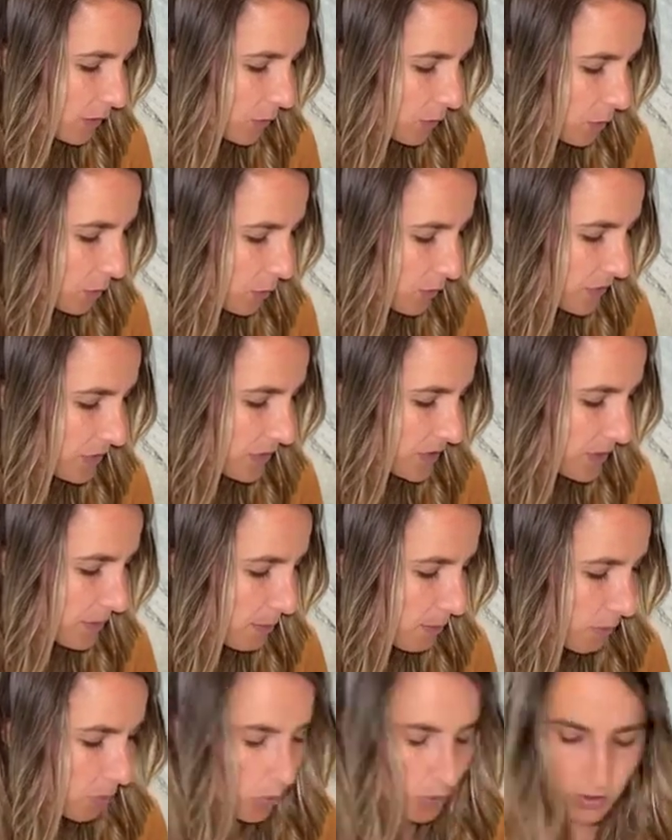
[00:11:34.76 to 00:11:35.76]
with some
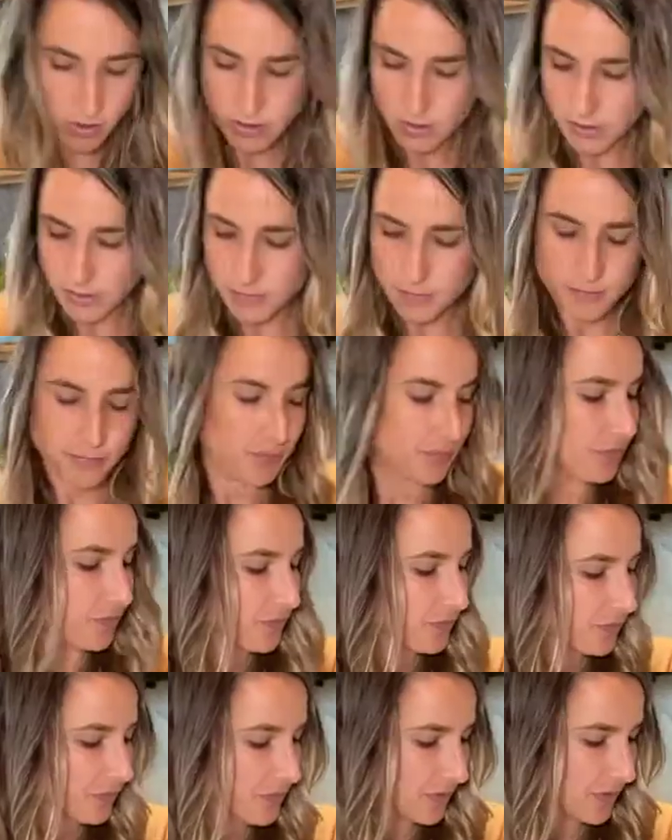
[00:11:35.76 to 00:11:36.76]
more
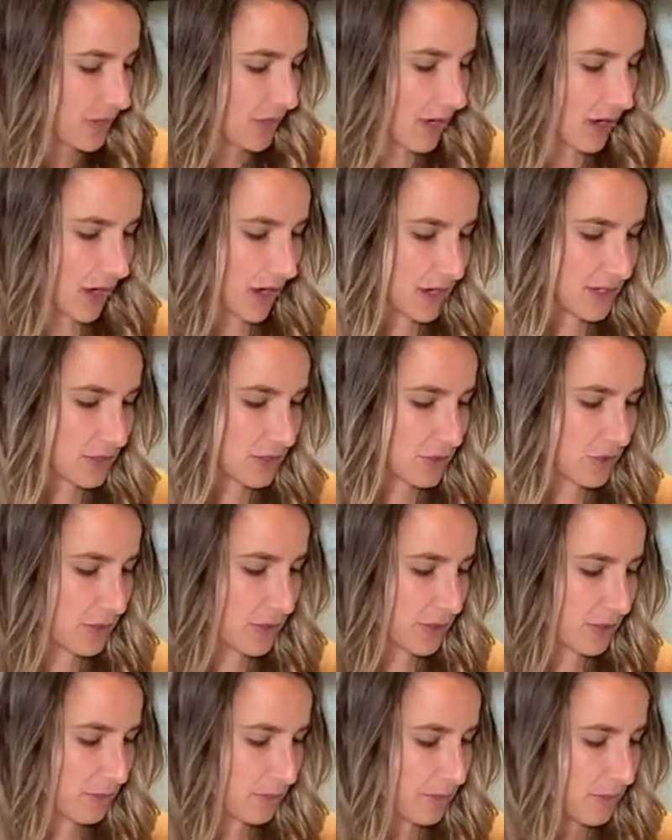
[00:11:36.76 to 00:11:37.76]
ice
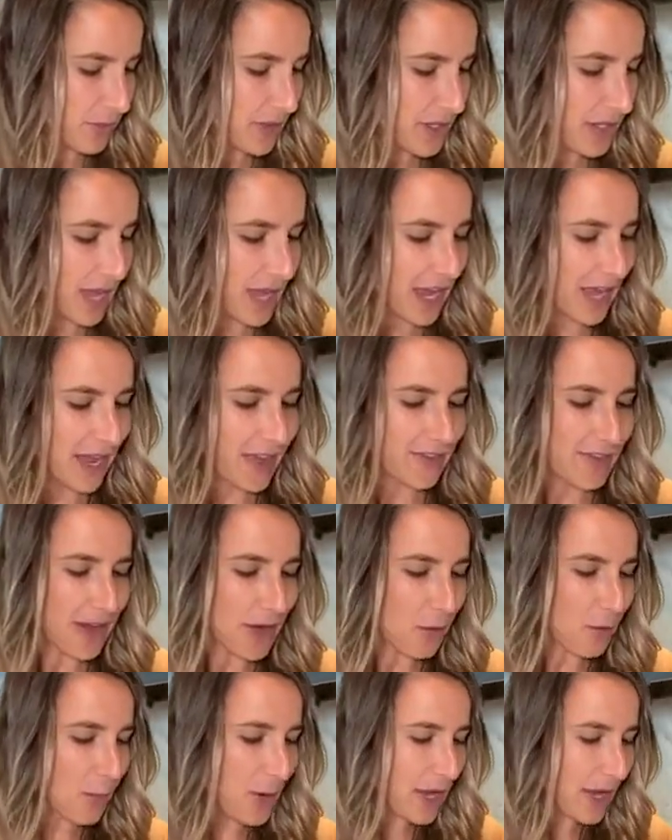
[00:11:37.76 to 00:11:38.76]
cream. And
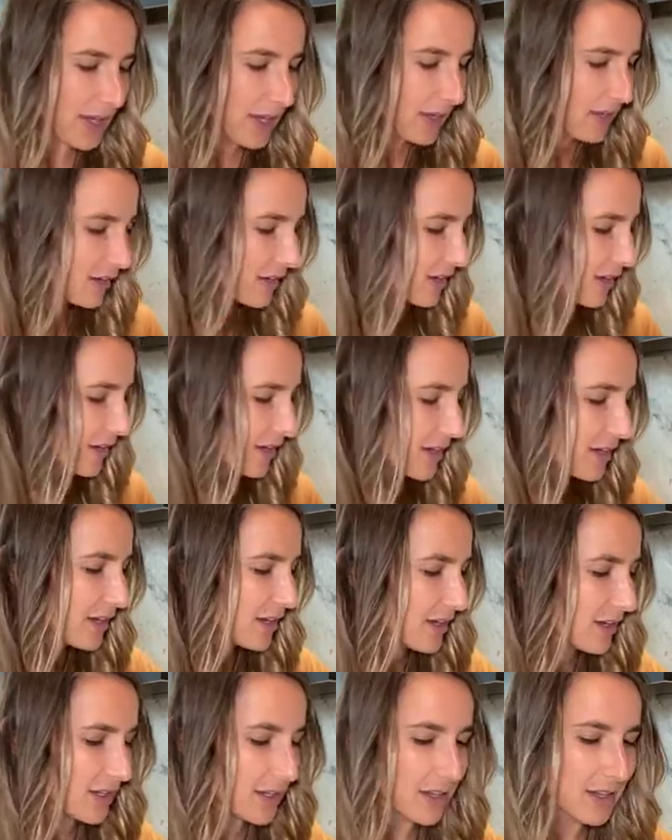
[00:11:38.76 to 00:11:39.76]
that way,
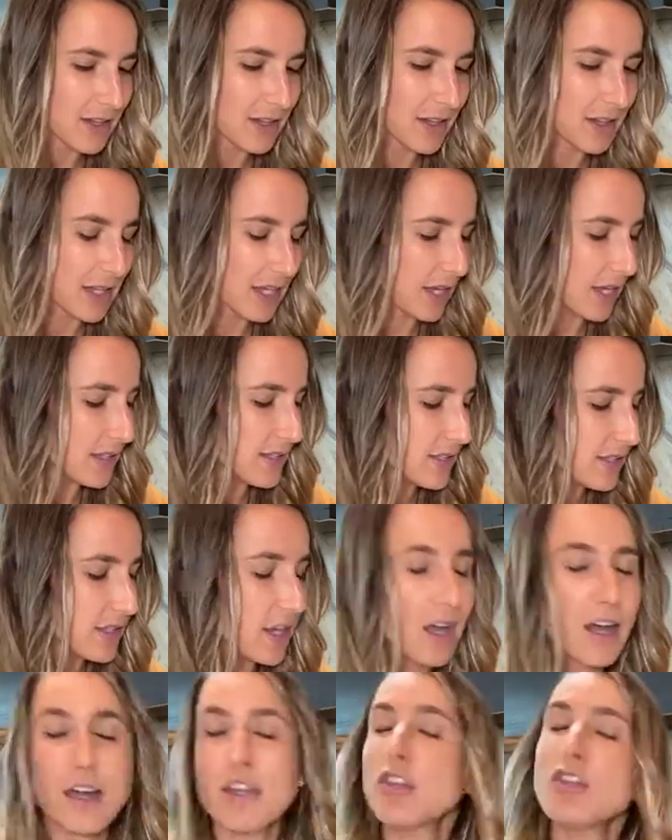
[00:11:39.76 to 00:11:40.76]
it's
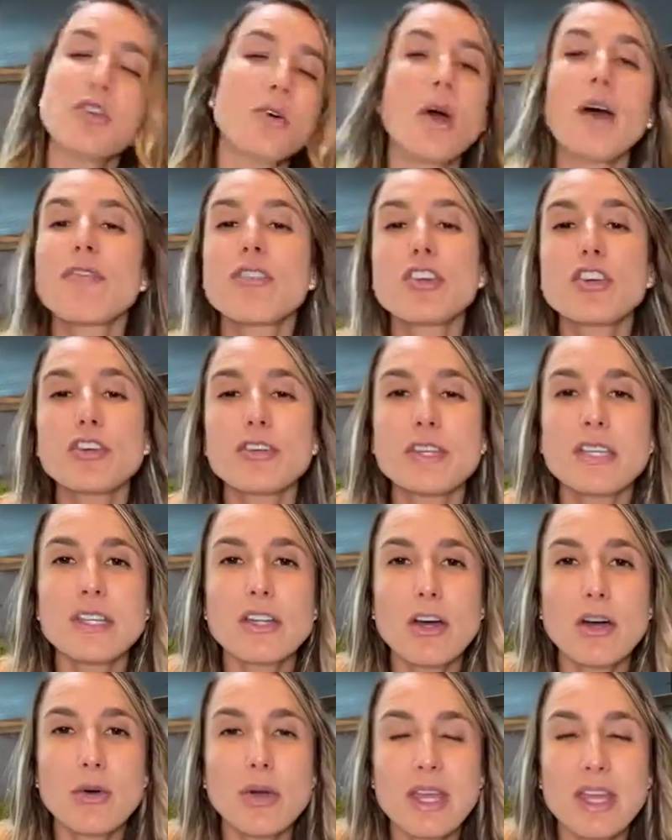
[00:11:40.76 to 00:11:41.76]
not, you don't have the cookie
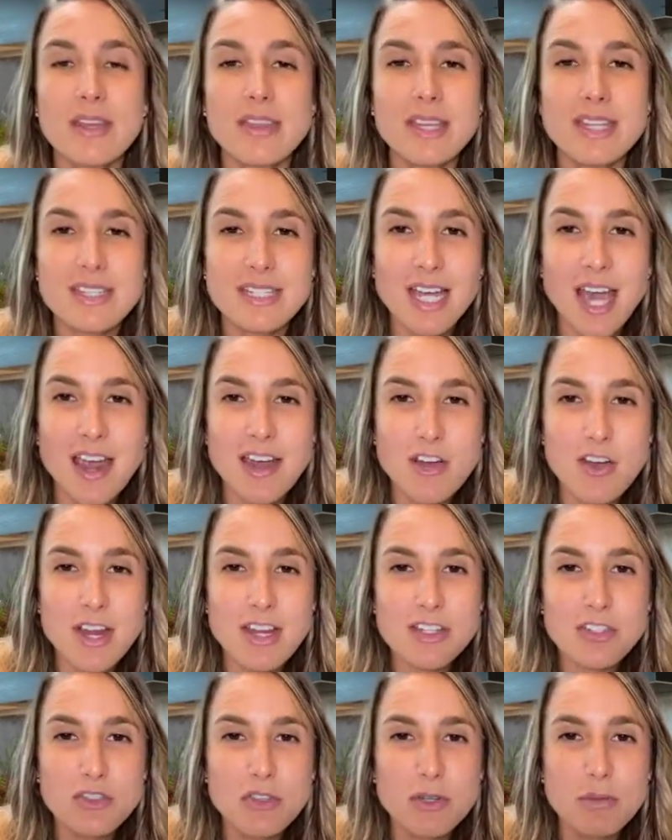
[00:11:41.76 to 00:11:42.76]
dough in the entire
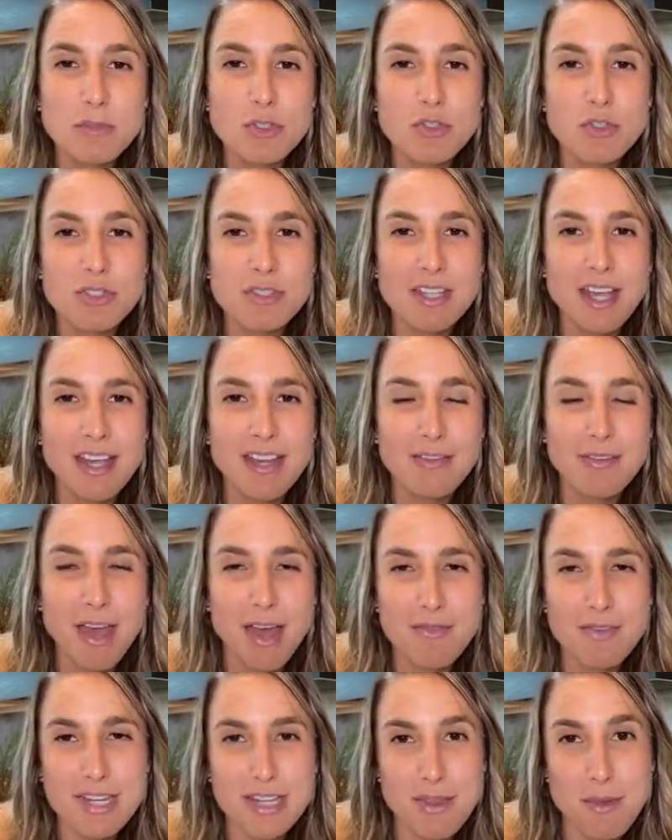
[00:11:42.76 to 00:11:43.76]
ice cream, you just kind of
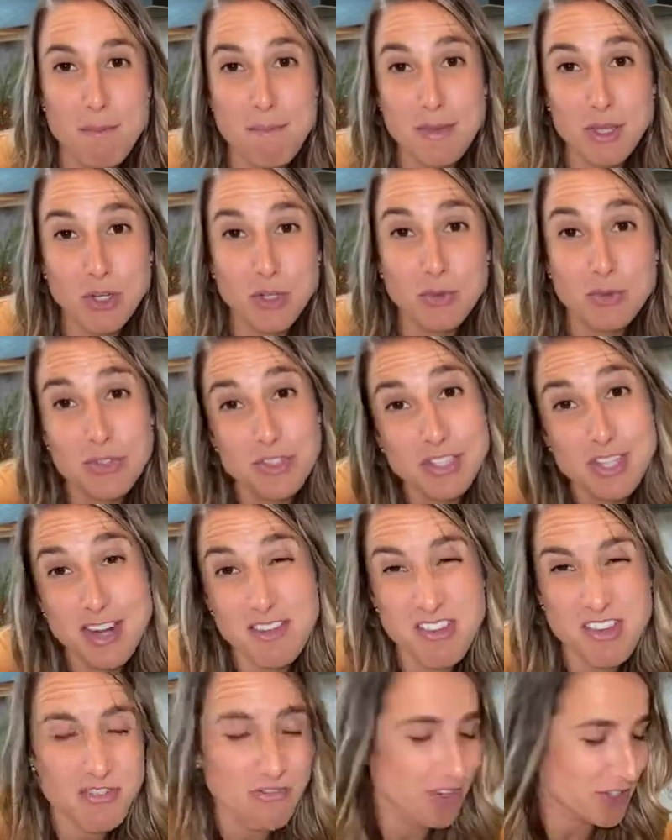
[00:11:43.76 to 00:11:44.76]
have it in the middle, which is kind
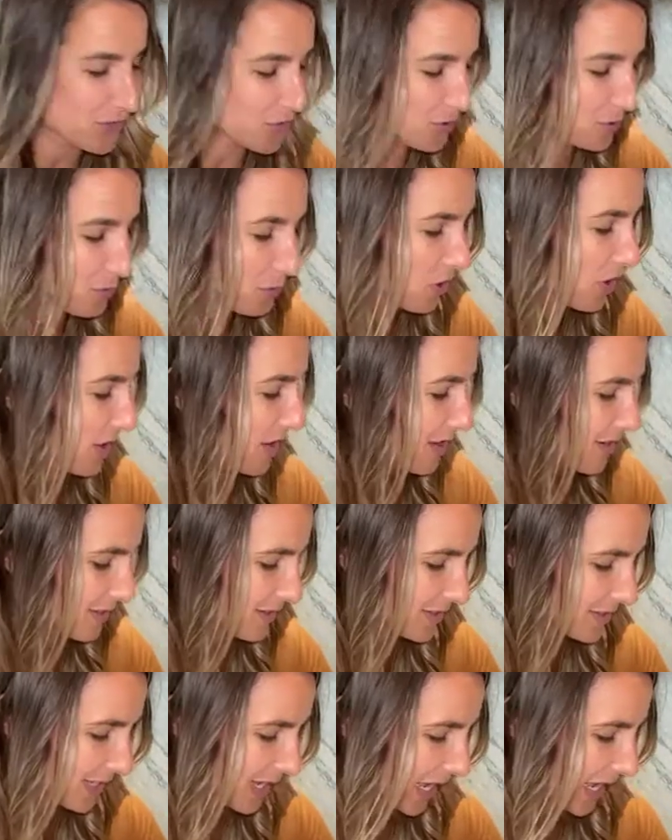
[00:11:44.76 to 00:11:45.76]
of a fun
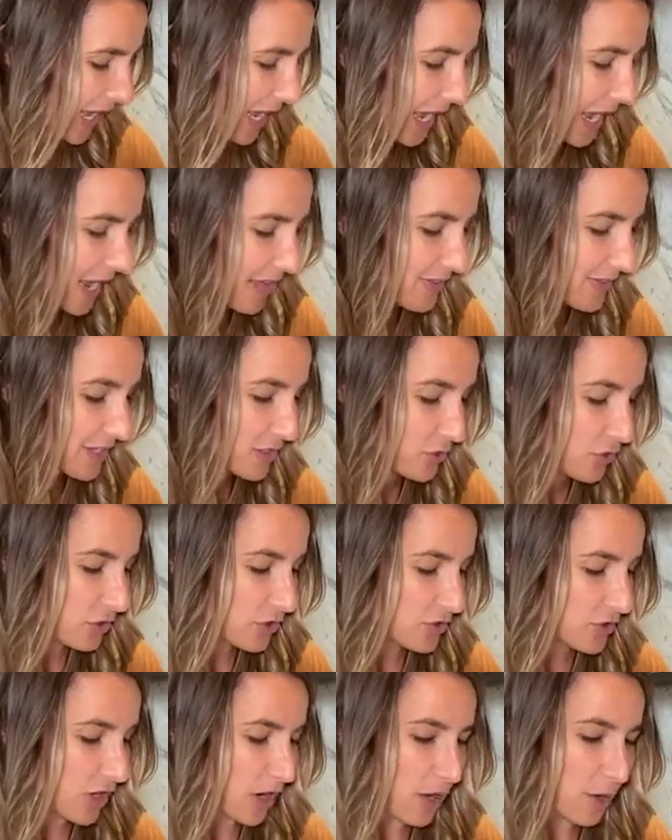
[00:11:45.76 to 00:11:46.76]
surprise. And then you could
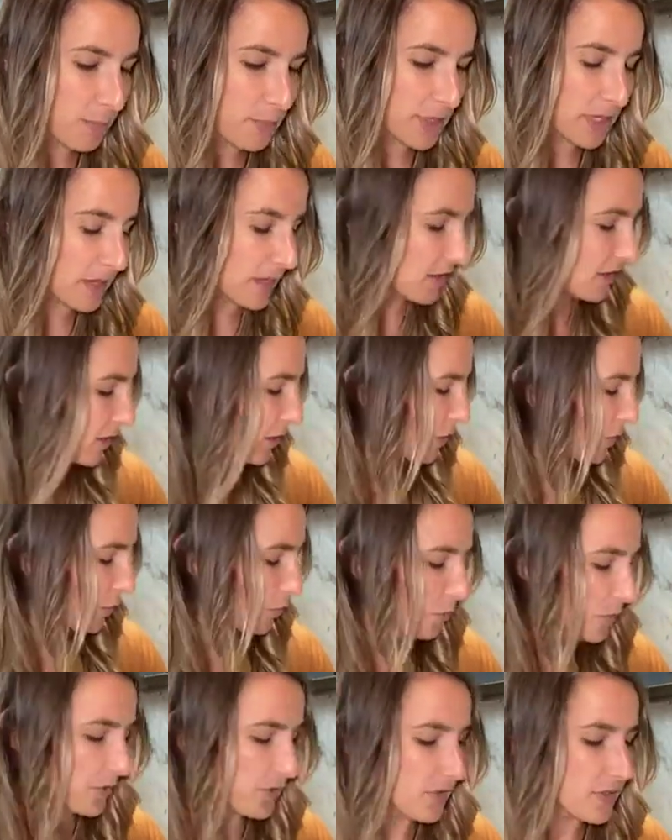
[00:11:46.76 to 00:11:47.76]
top it
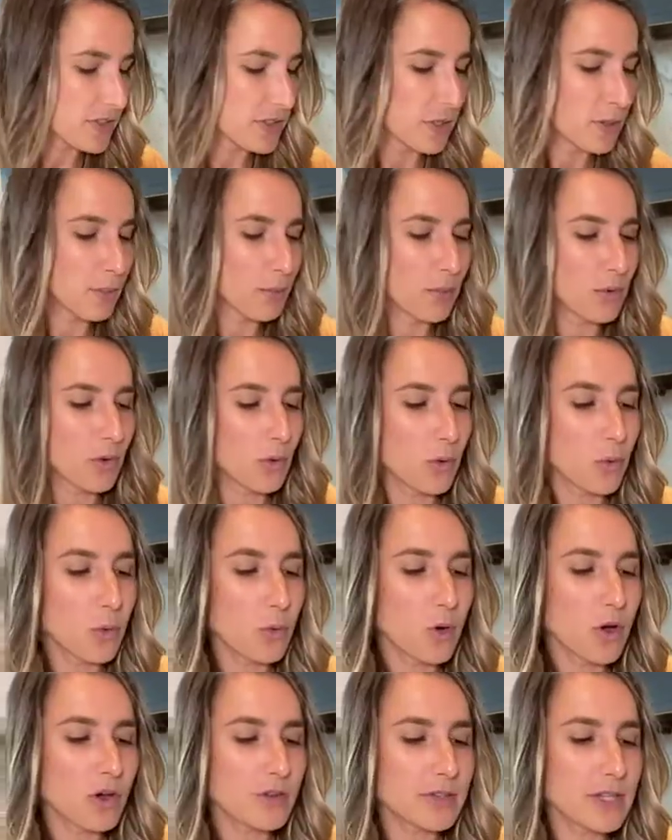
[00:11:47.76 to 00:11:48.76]
with some
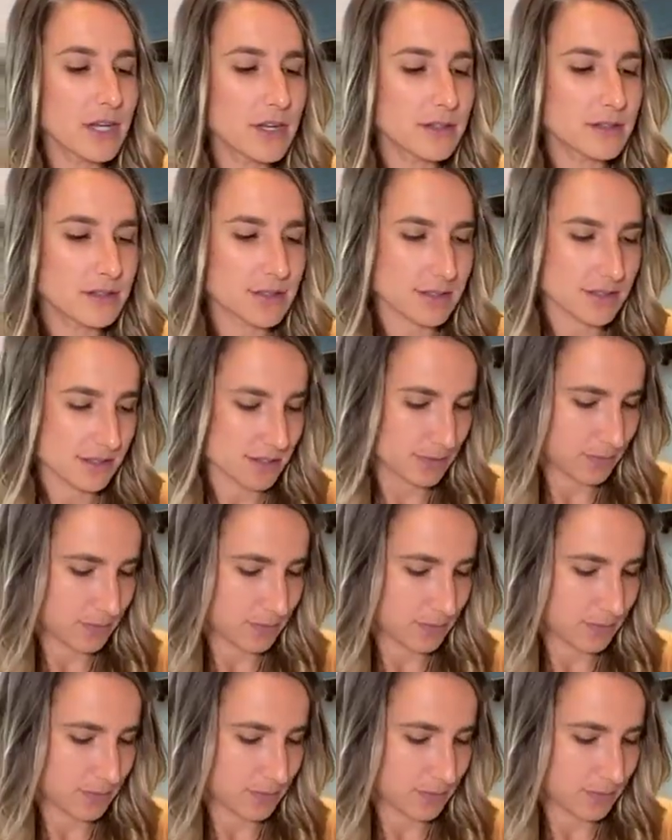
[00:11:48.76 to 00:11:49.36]
walnuts